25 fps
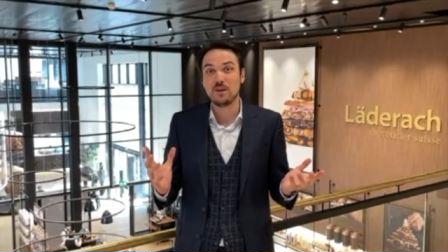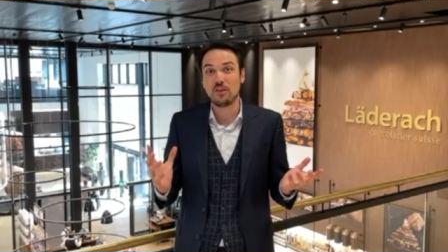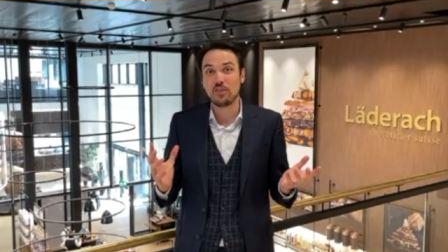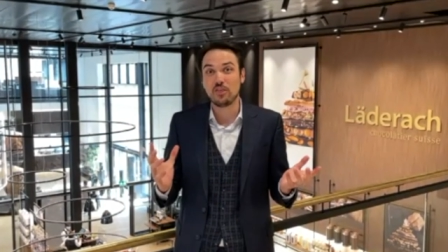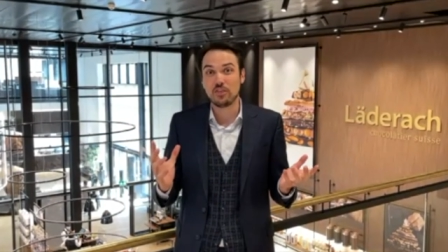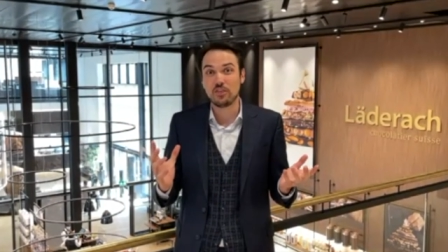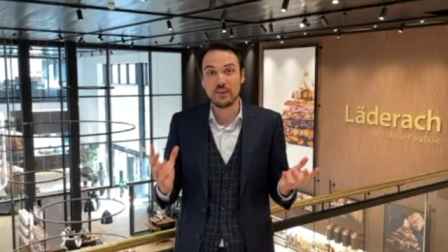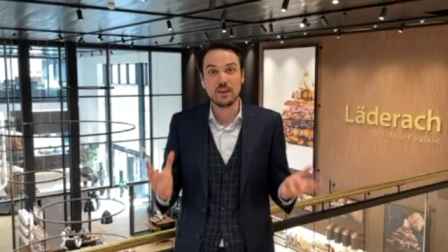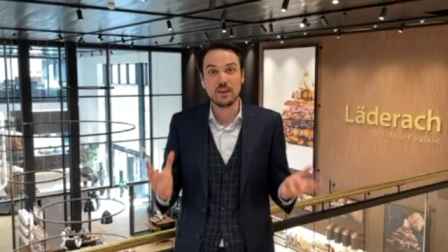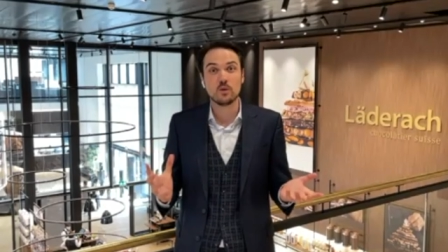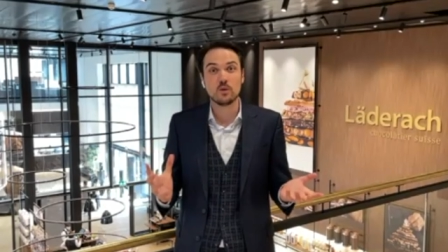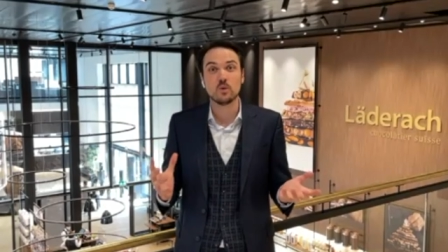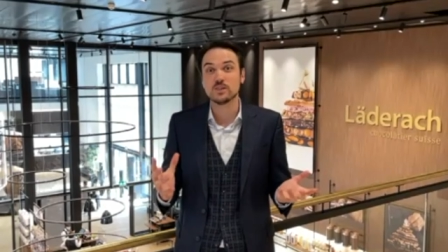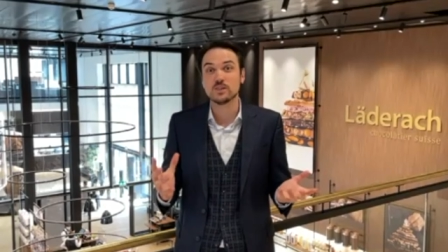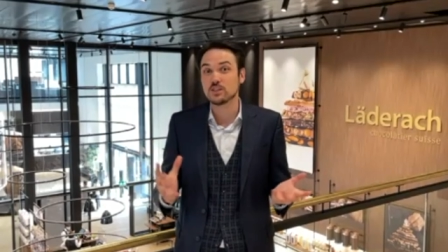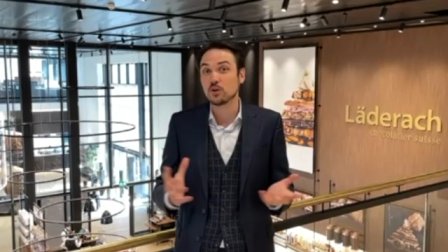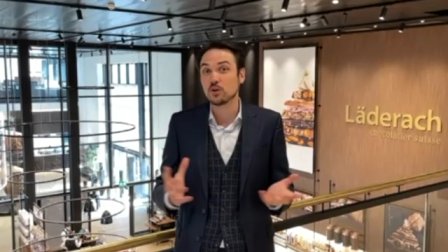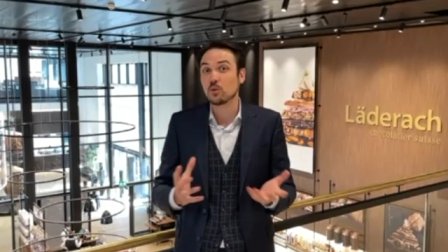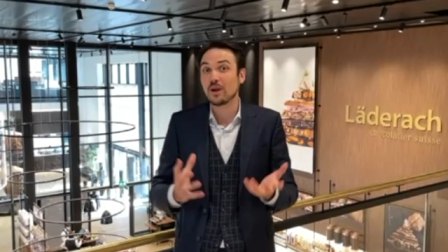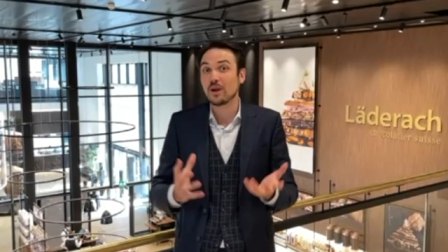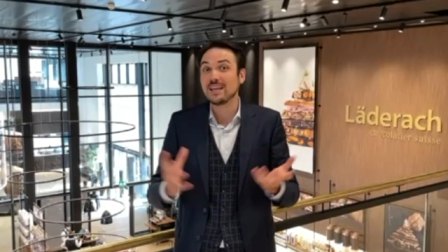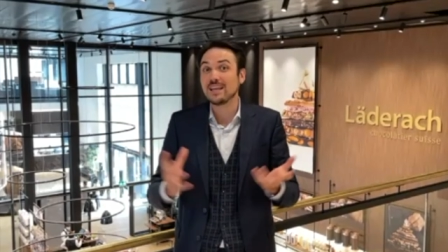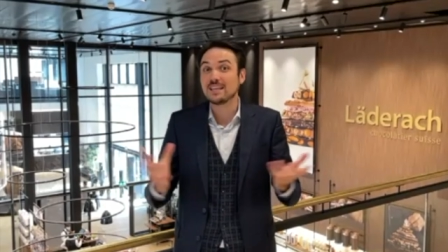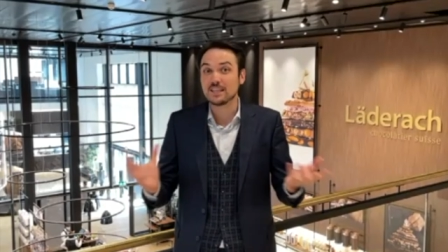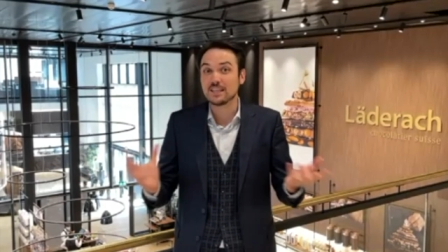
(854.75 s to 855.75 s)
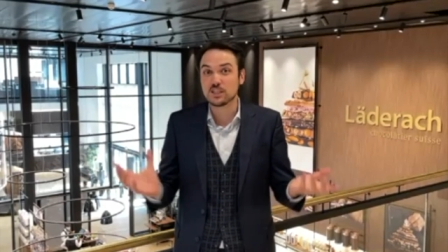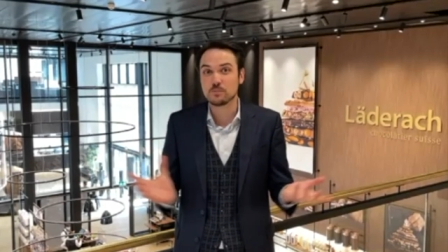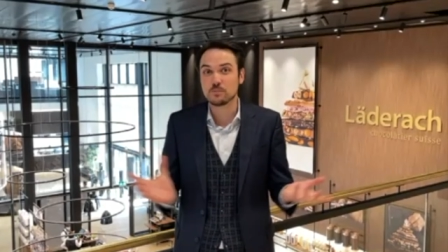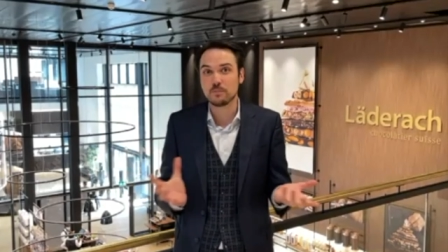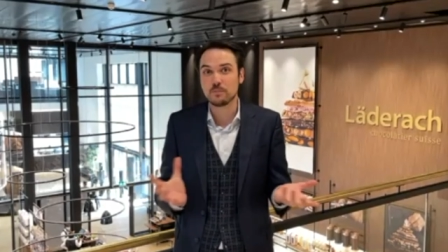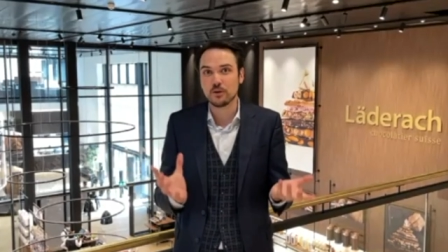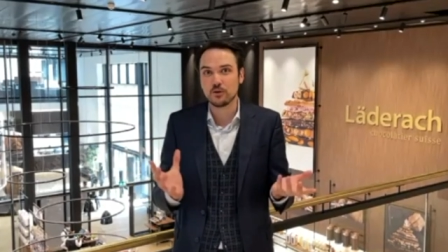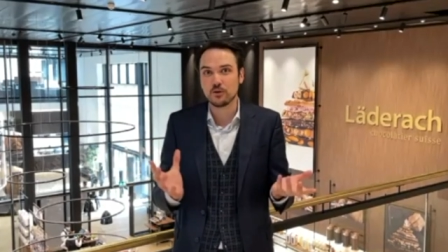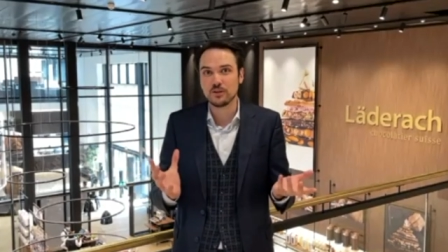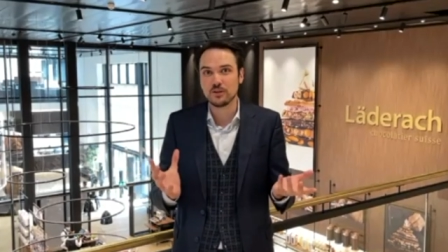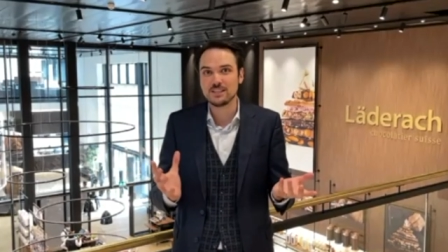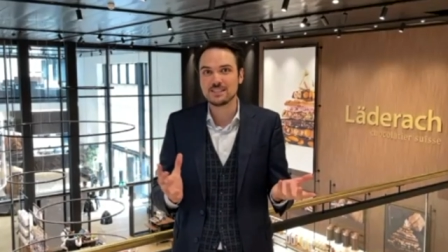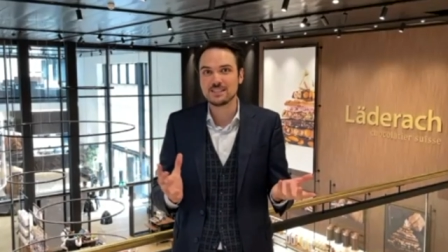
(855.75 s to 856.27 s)
think was a great
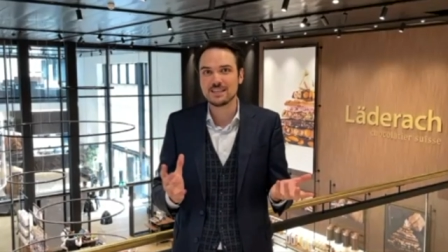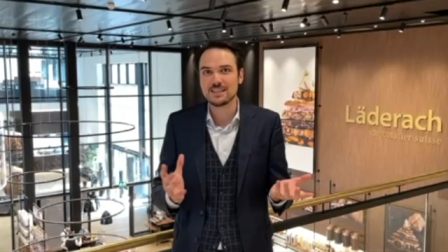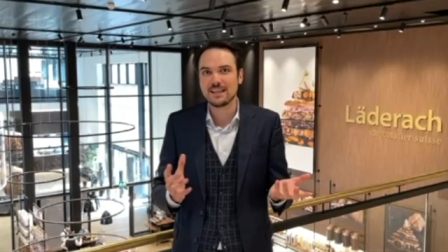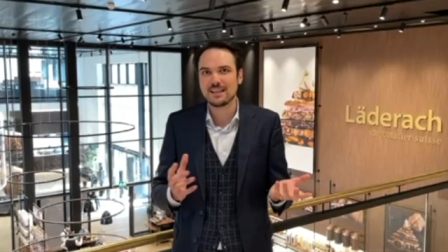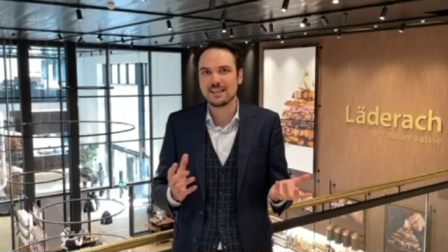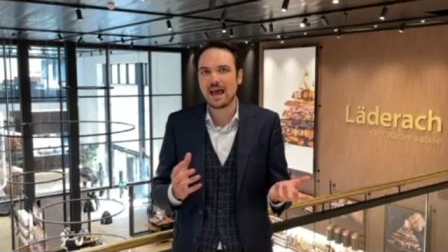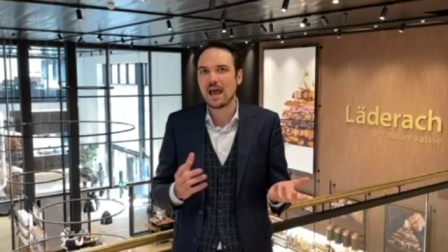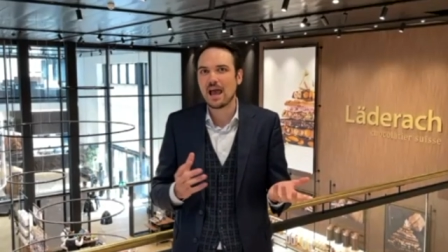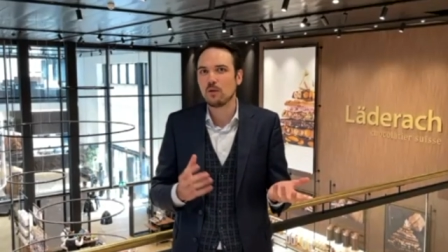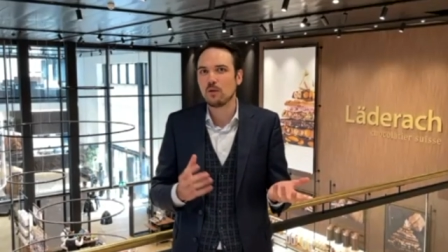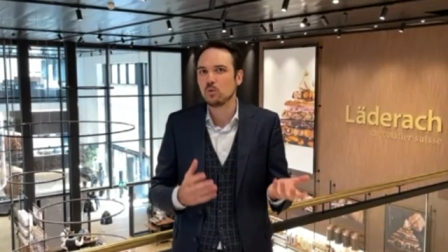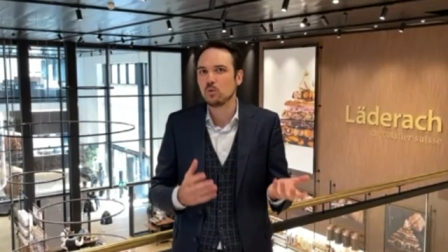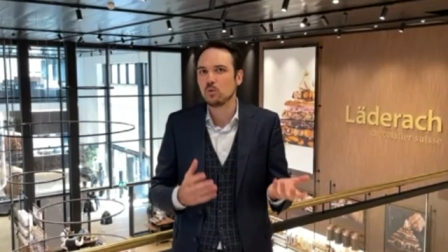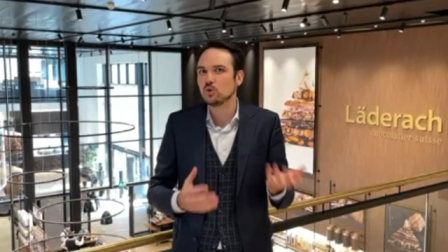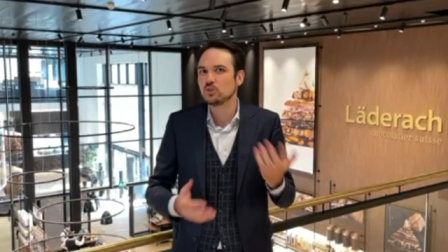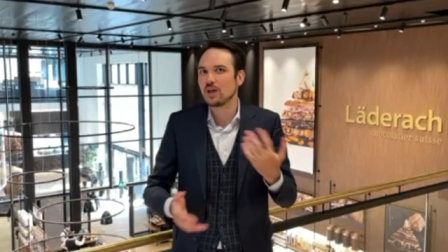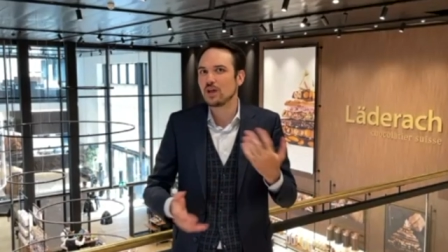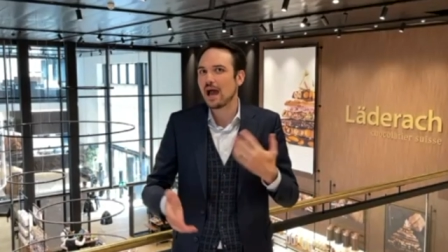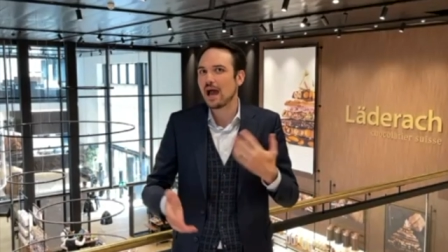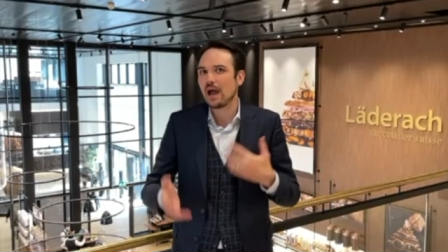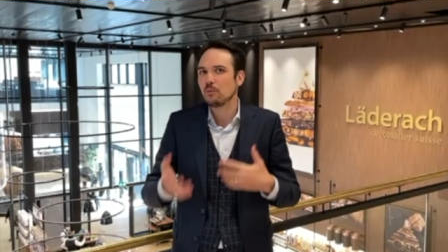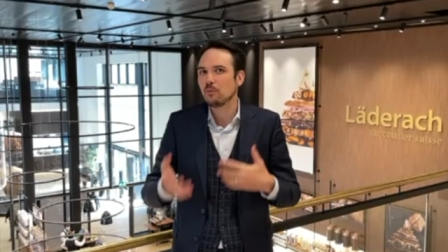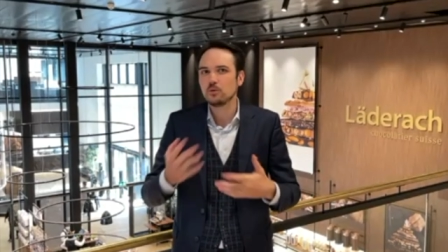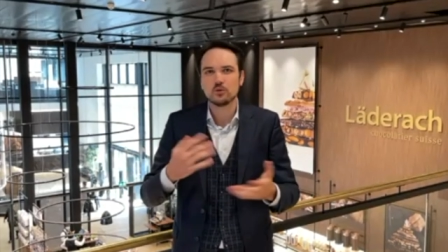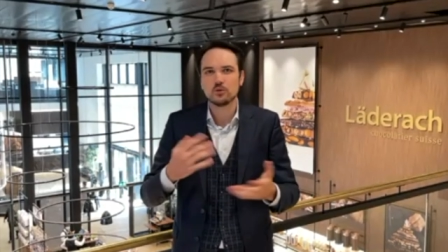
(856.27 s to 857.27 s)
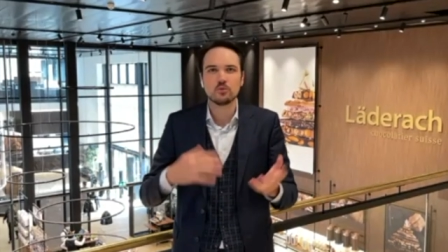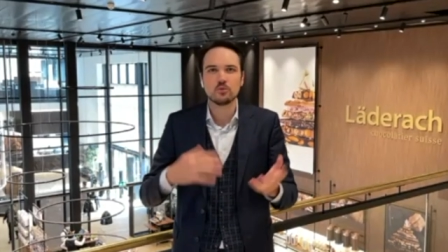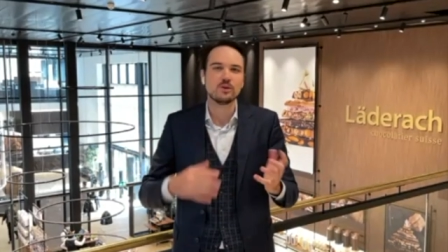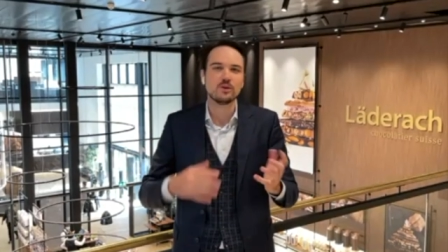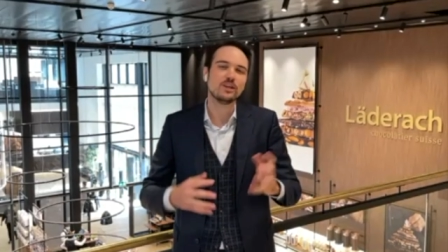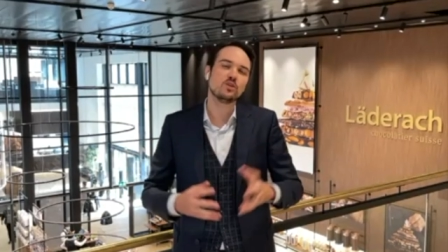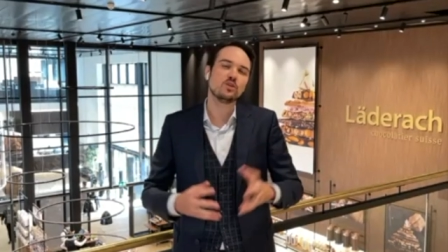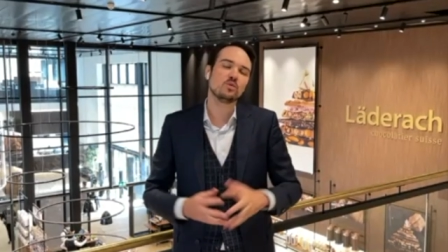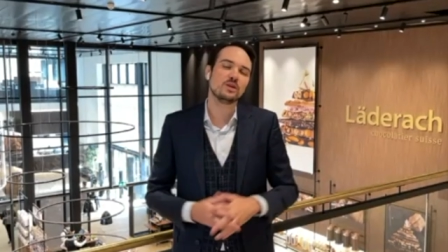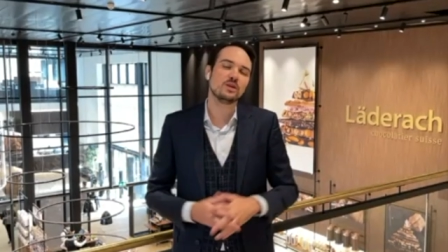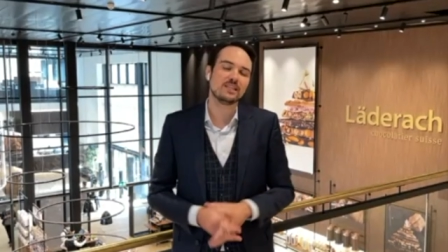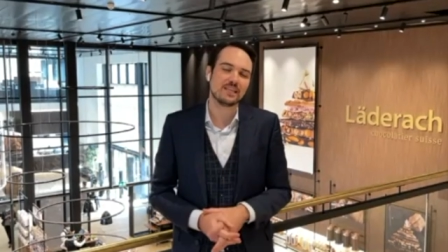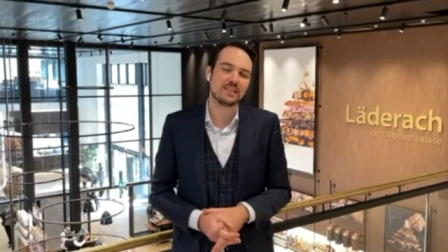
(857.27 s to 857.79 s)
experience. And I would, I would redo it